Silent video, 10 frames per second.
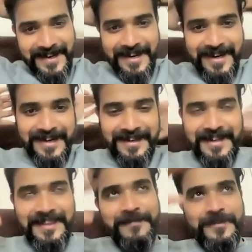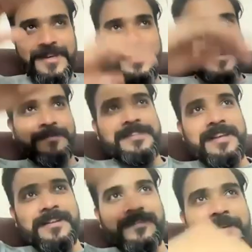And I tell them, okay, Rishabh, these
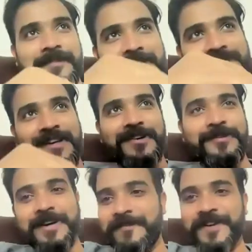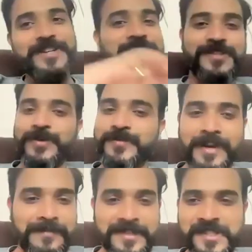are the 5 things that you do, and it finishes those
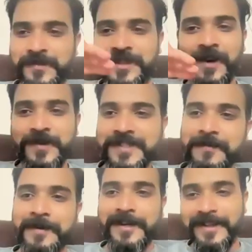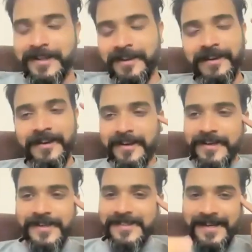5 things without skipping anything.
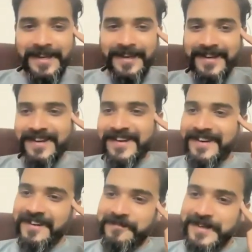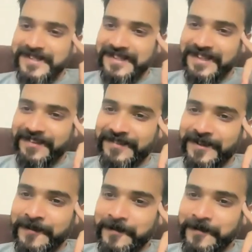It's like amazing that way.